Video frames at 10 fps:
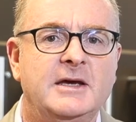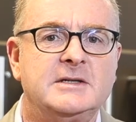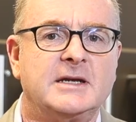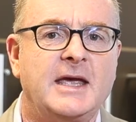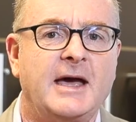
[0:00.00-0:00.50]

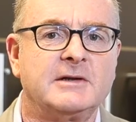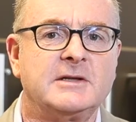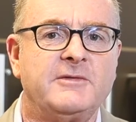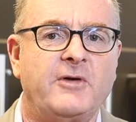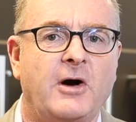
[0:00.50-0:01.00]
to counter
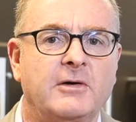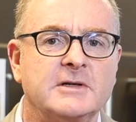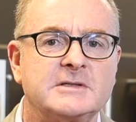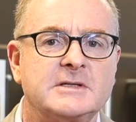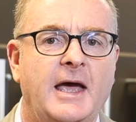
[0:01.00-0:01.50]
the
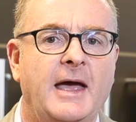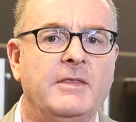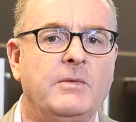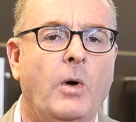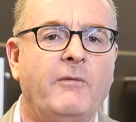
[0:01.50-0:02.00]
virus
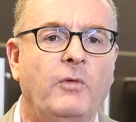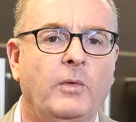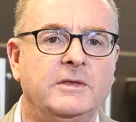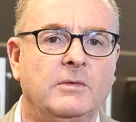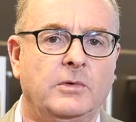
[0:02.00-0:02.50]
and
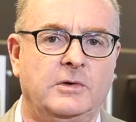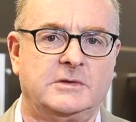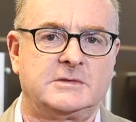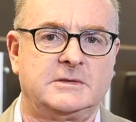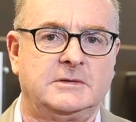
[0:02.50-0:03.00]
avoid the
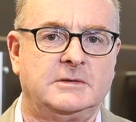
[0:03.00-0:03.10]
worst.